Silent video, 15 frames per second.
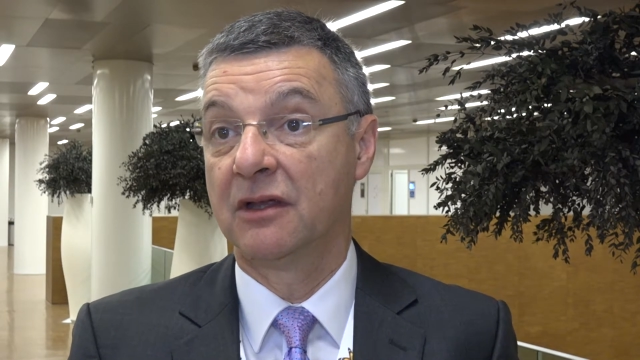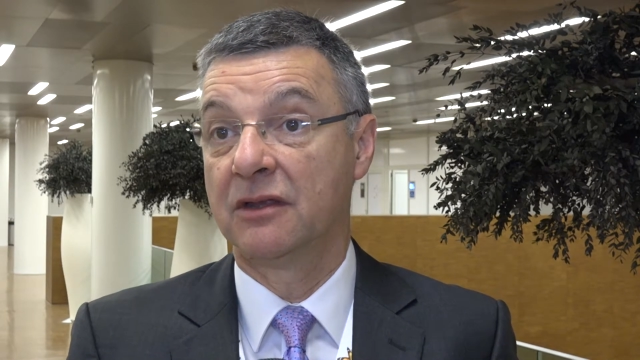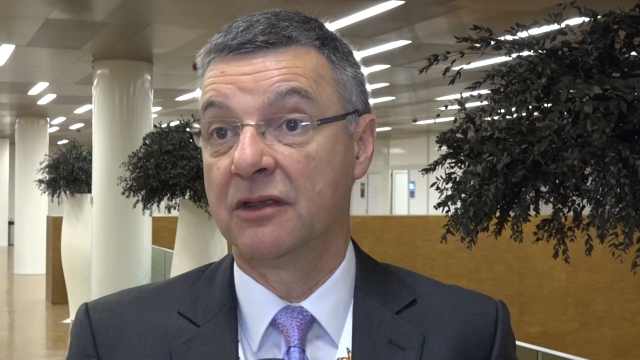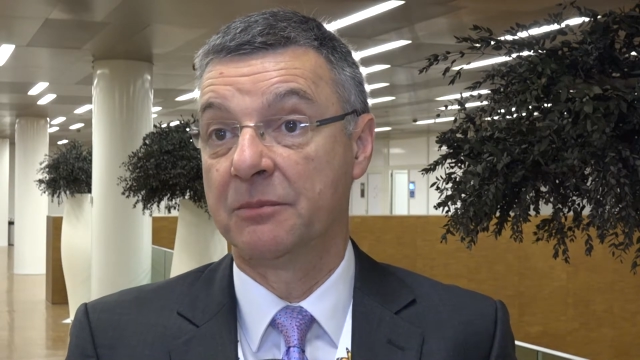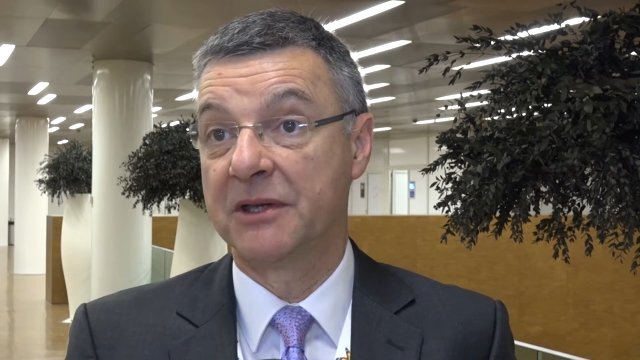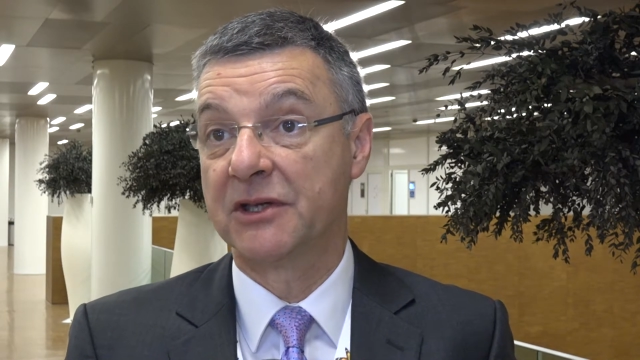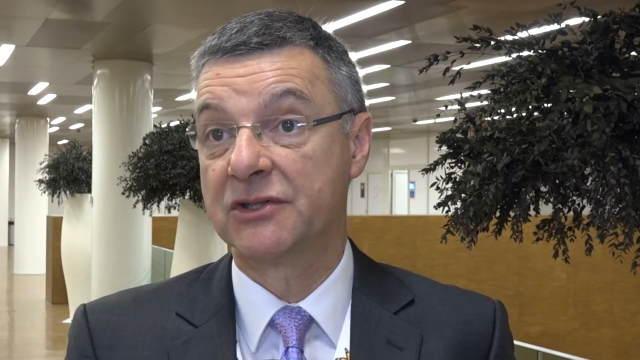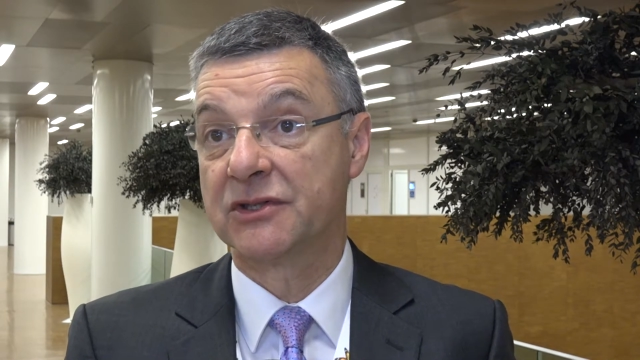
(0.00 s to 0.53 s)
the
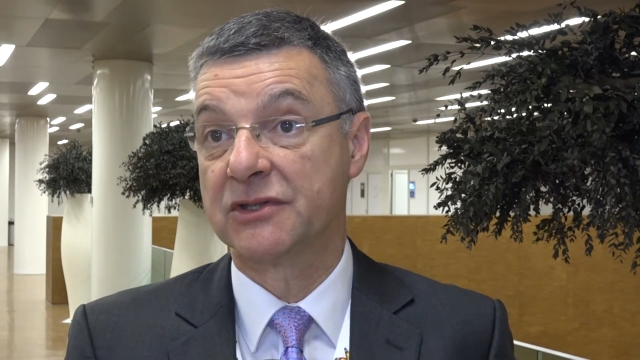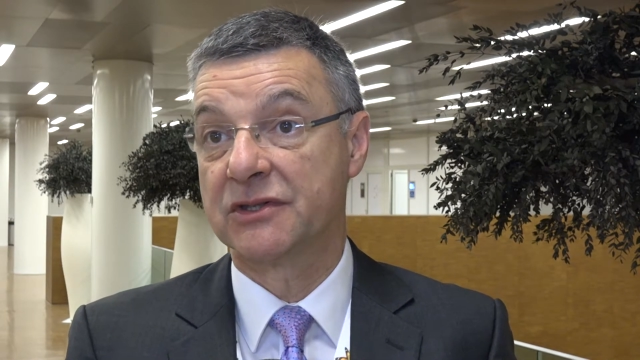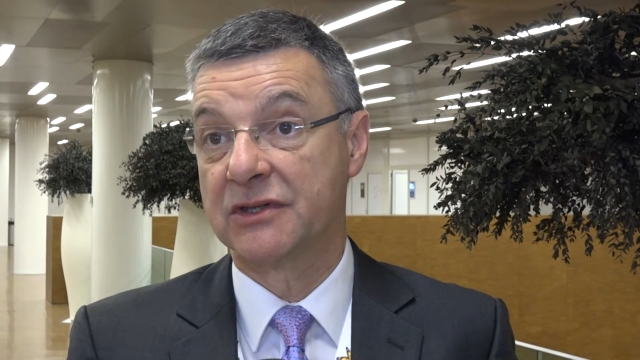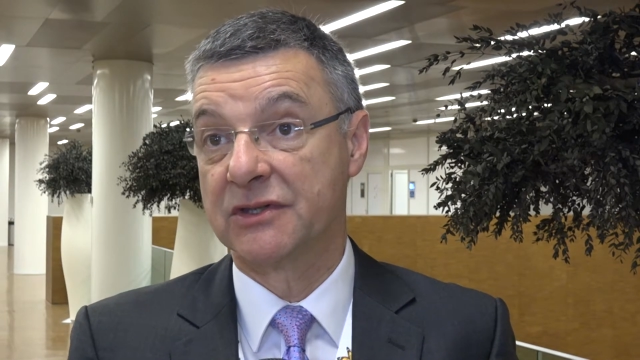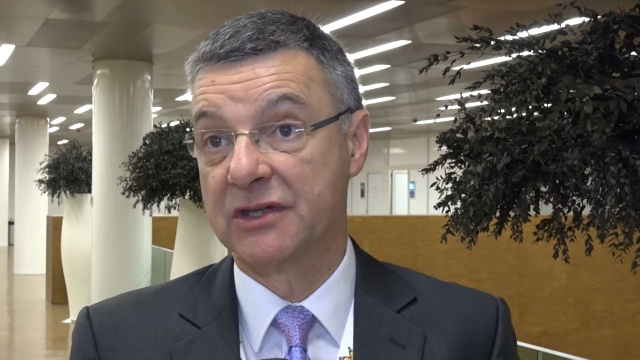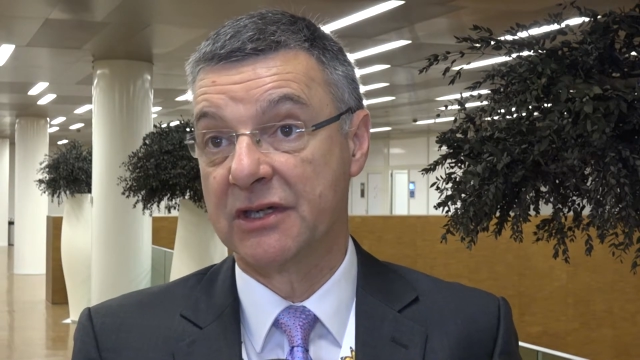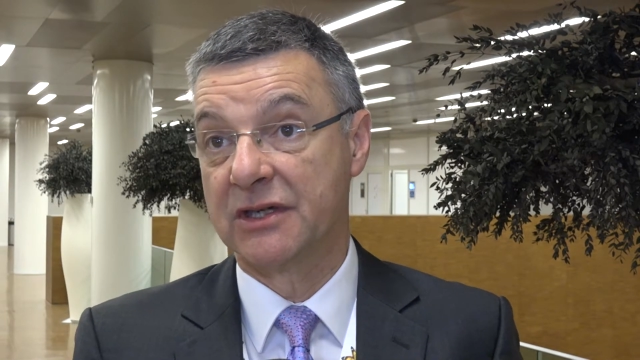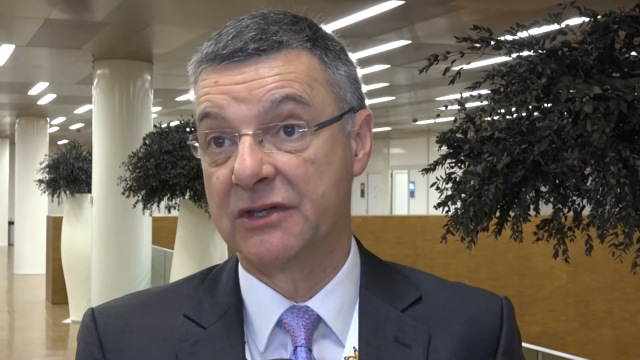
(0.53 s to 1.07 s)
patient's
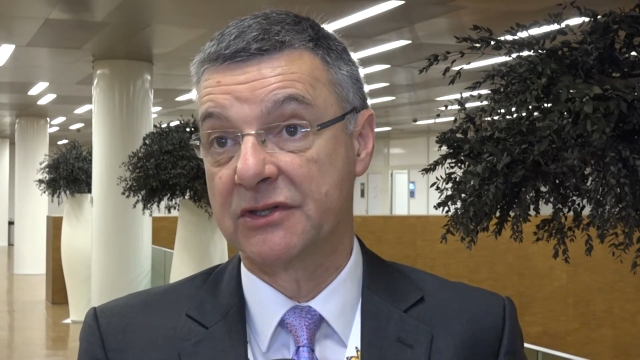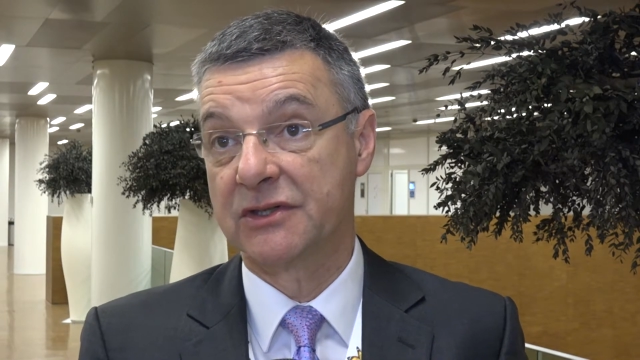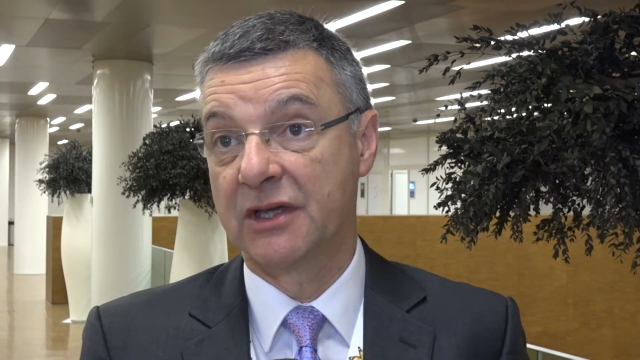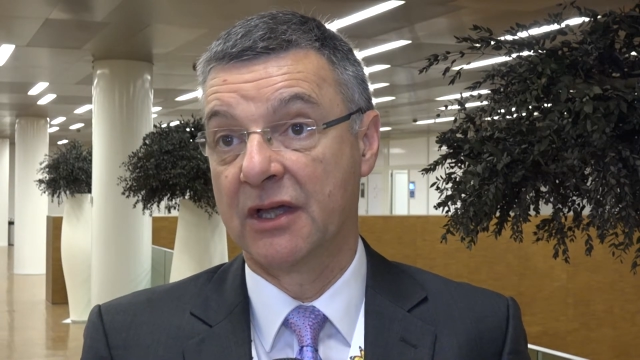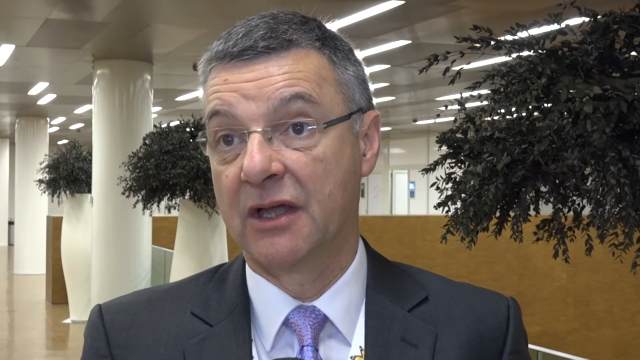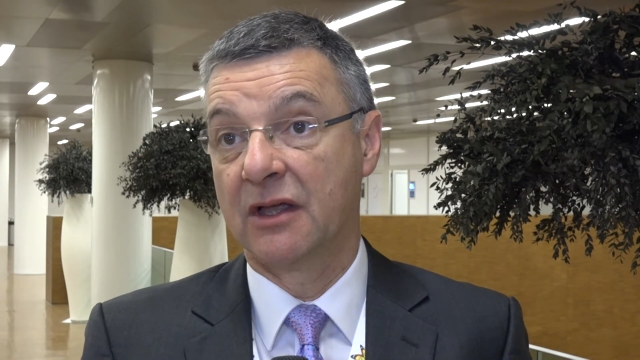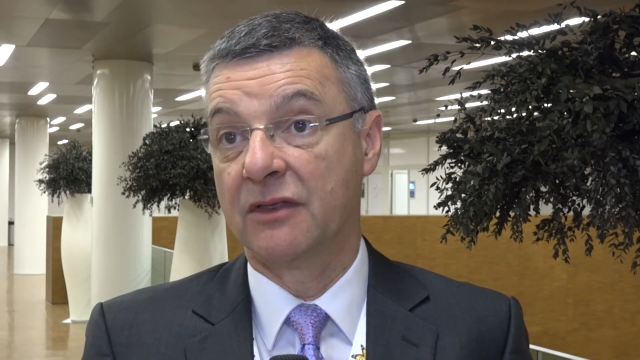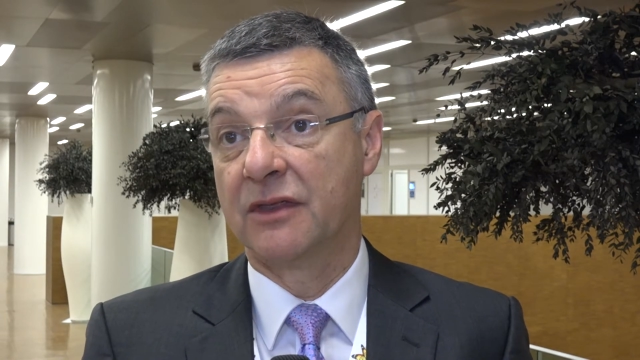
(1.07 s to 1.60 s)
disease
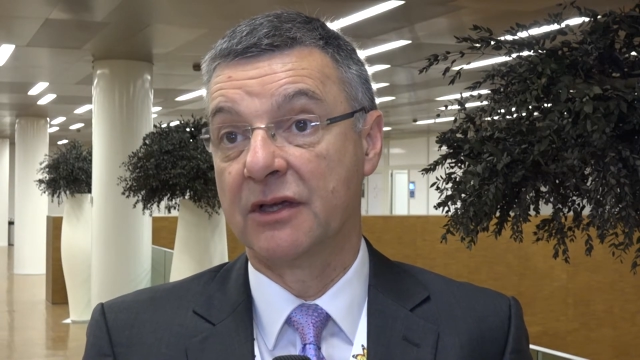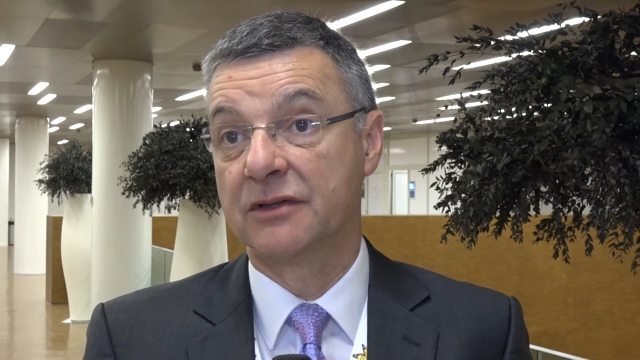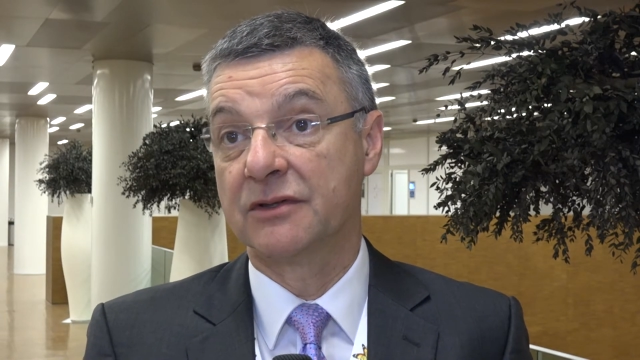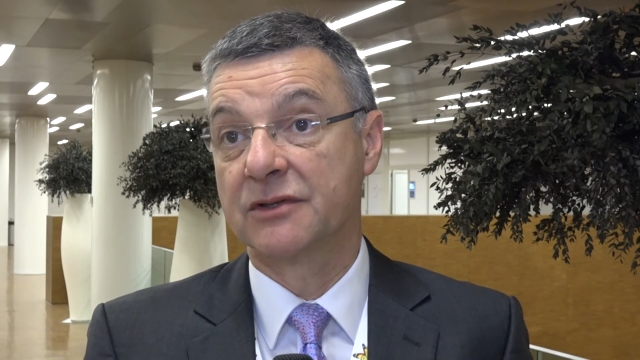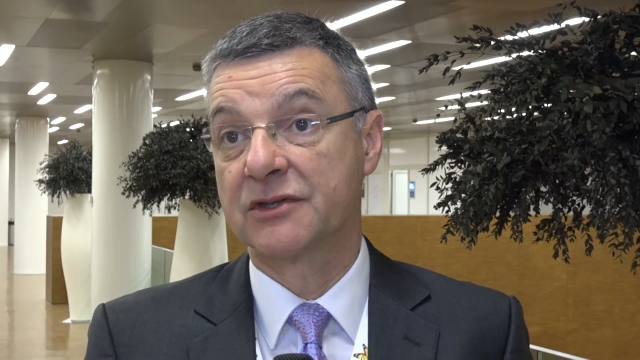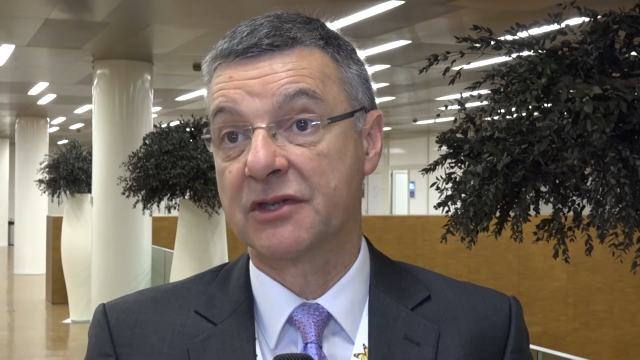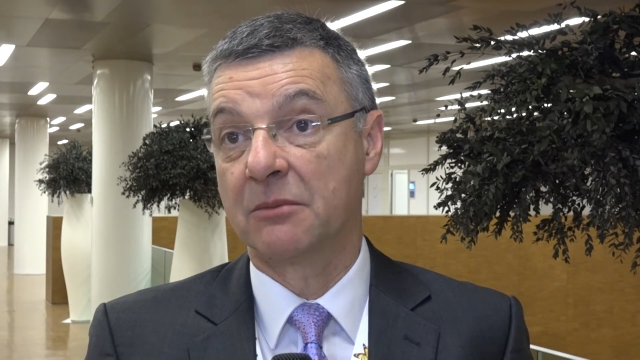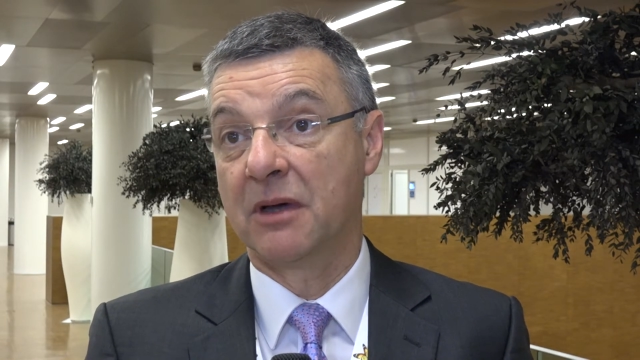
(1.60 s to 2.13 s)
that
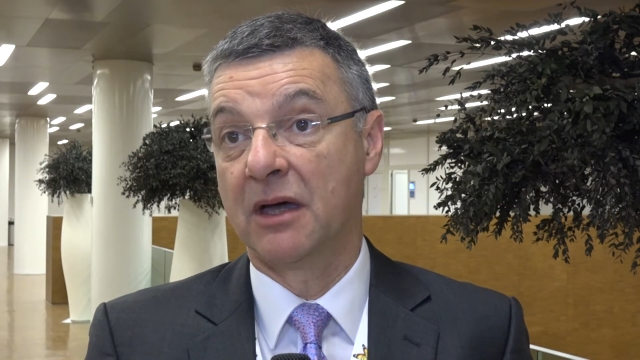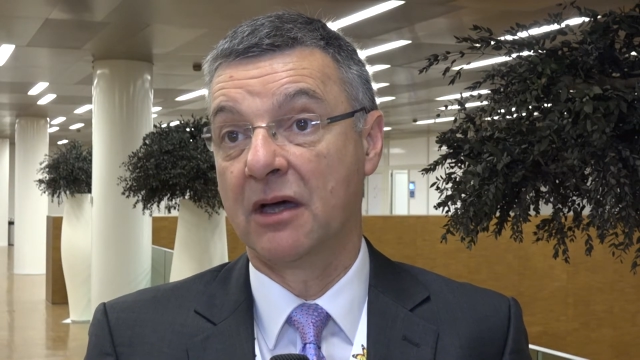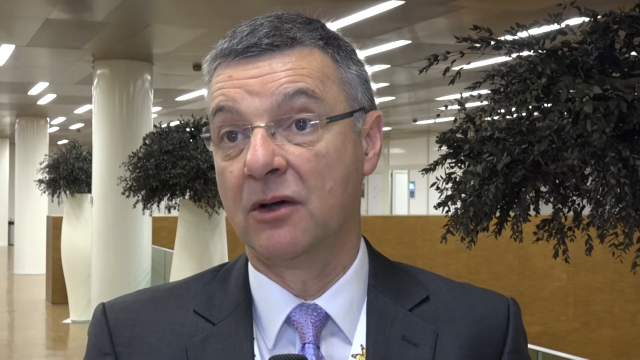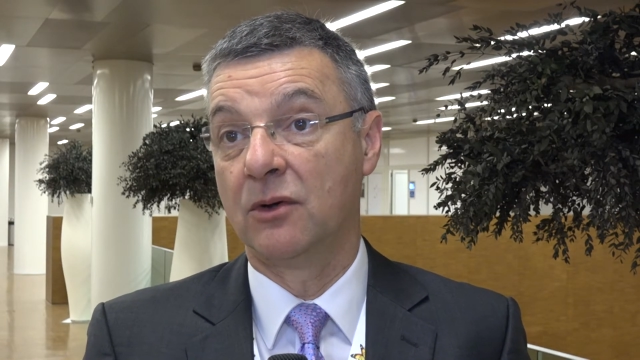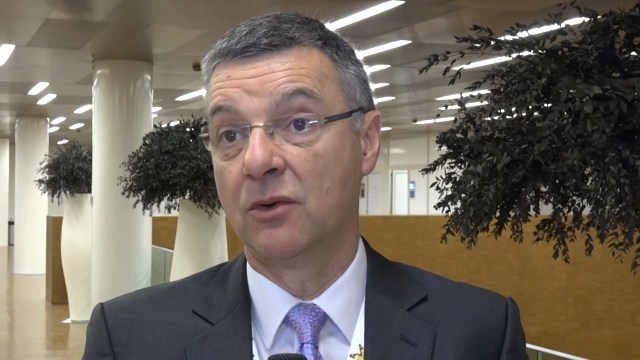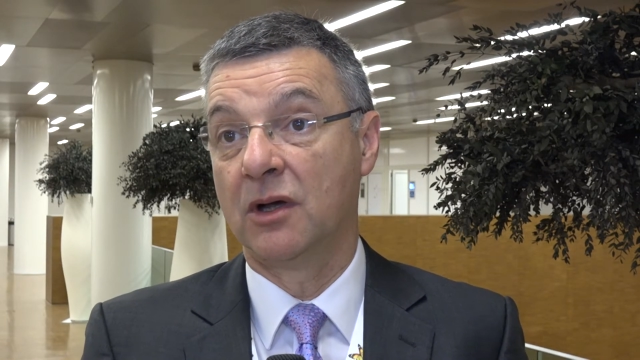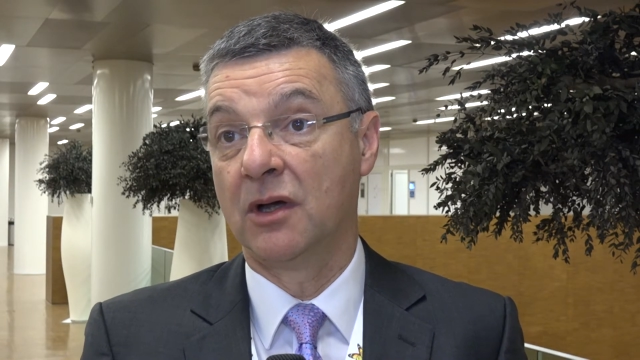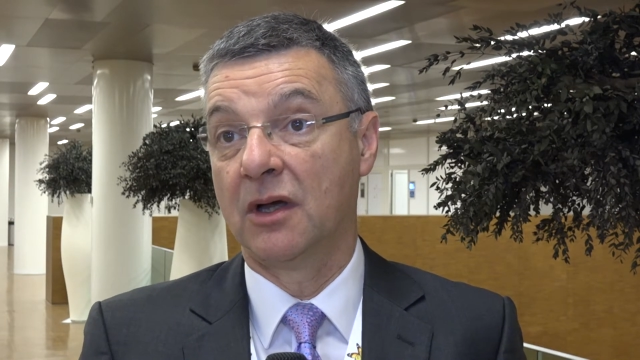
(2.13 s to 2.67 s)

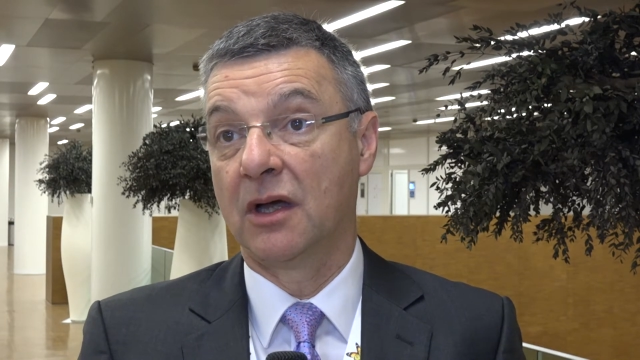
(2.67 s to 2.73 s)
somehow